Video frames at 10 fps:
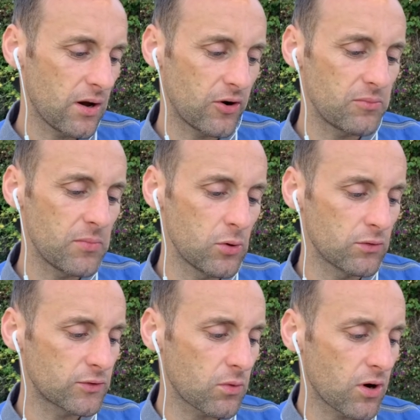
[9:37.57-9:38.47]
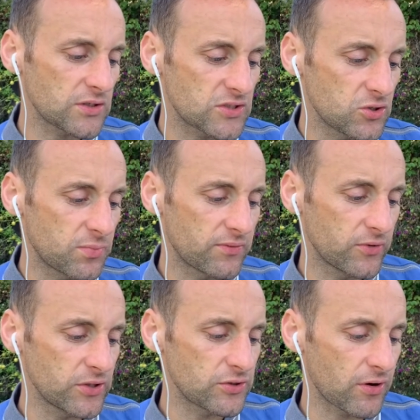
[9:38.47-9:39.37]
I moved towards a
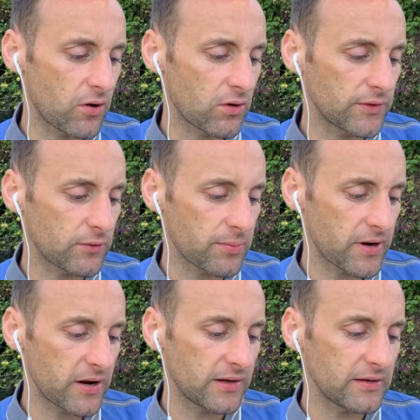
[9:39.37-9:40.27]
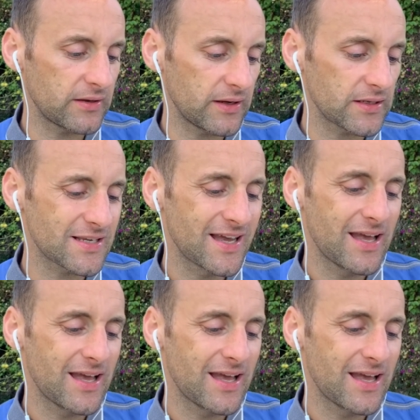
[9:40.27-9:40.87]
supervisory role on the repair end of things,